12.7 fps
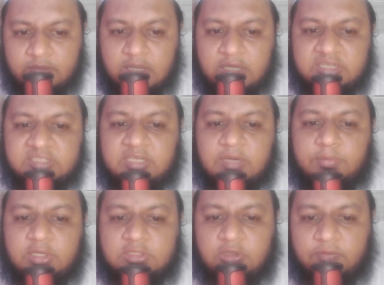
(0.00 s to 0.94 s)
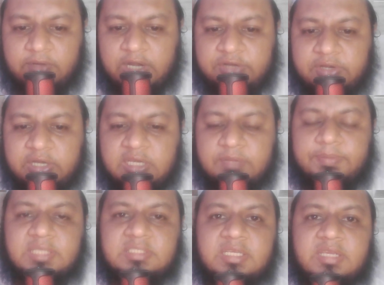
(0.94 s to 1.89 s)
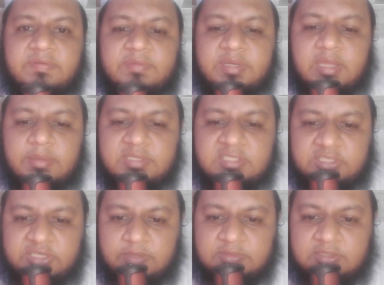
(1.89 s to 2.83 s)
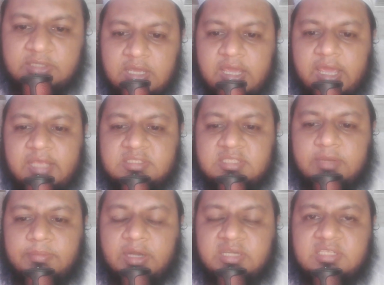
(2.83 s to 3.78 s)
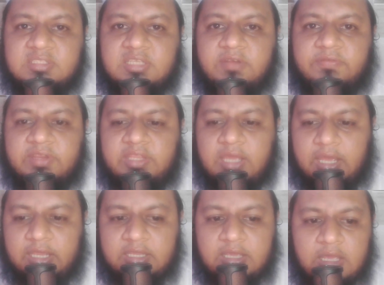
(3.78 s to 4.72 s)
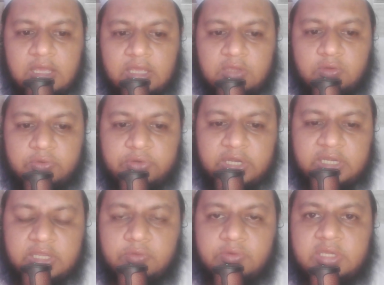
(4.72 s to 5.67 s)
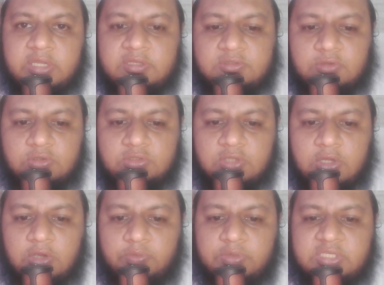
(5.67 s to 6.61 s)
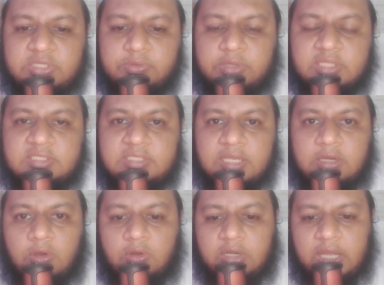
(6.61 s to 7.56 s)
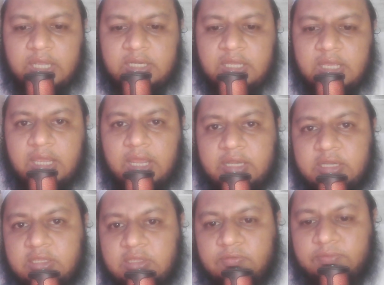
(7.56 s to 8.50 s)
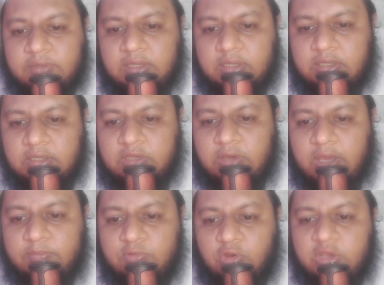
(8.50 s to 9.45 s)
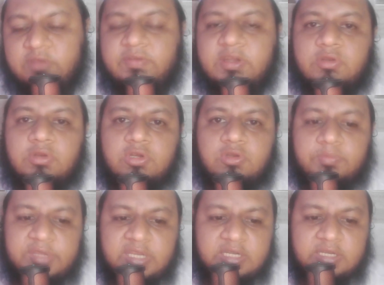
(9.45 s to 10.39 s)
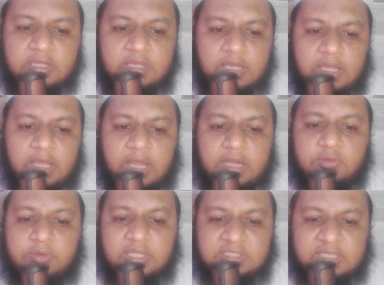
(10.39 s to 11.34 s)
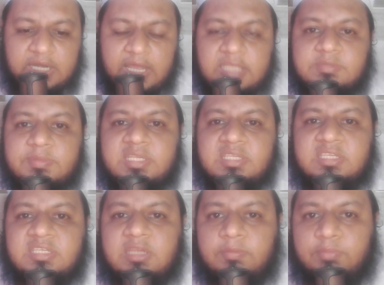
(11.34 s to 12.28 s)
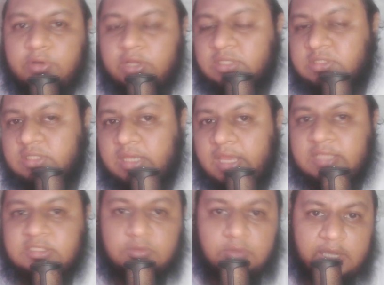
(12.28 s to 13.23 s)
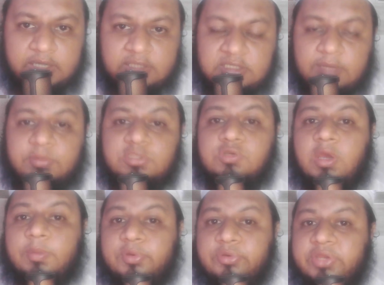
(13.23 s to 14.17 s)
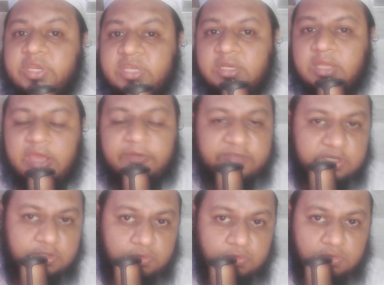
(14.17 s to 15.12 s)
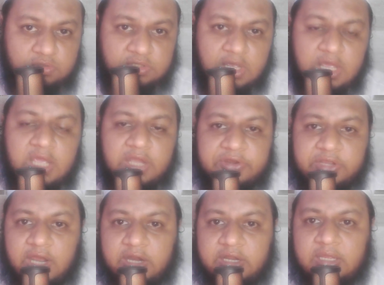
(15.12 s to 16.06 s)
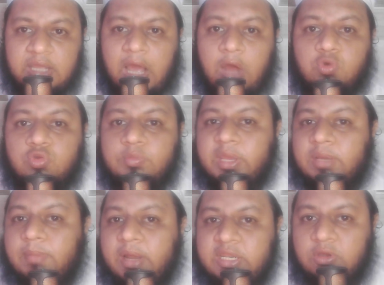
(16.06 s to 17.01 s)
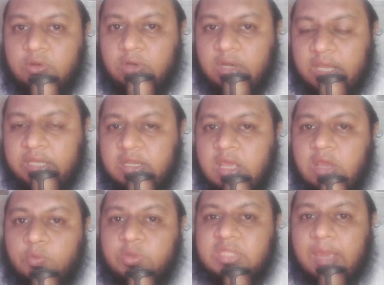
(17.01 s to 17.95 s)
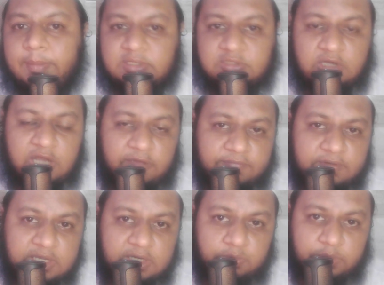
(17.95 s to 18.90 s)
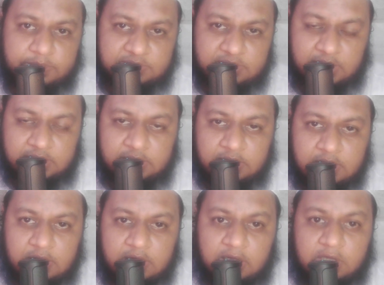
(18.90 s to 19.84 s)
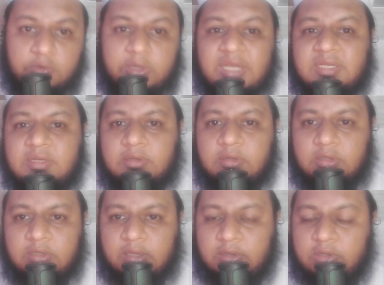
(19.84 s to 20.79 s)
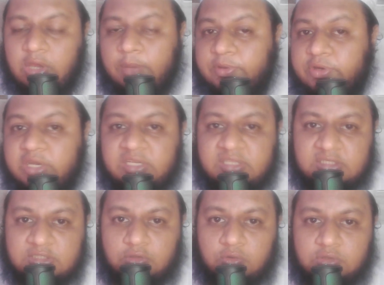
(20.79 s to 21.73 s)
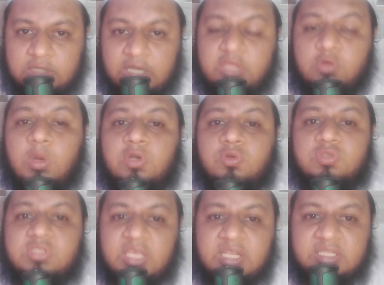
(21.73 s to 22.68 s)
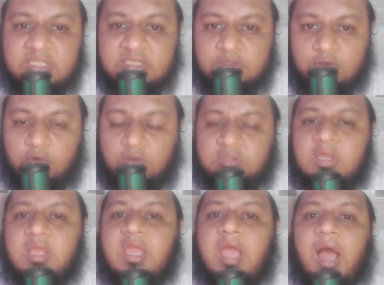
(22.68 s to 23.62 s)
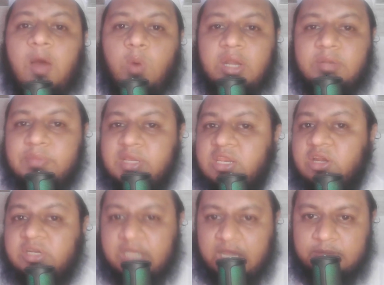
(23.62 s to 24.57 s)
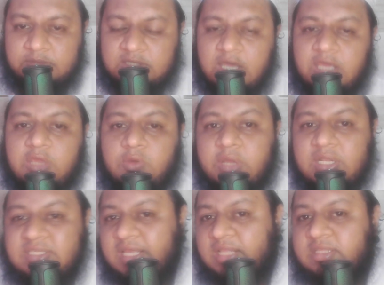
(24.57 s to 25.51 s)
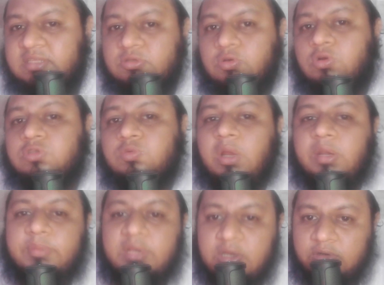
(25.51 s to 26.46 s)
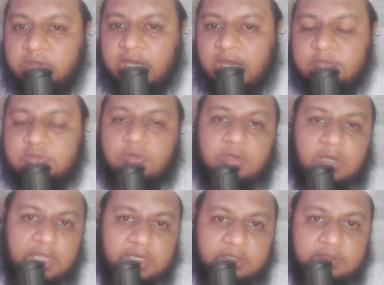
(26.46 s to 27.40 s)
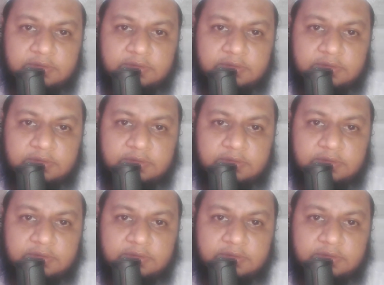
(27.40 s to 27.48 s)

Digital products offer attractive passive income streams as their margins are very high. You create a unique resource which you can sell online, and you have no inventory to build, and you can sell as many digital products as you like. Suppose you have created a video course regarding how to make money online with Amazon affiliate website. You have created this course and you want to sell this course 1 million times. You can sell this course 1 million times online.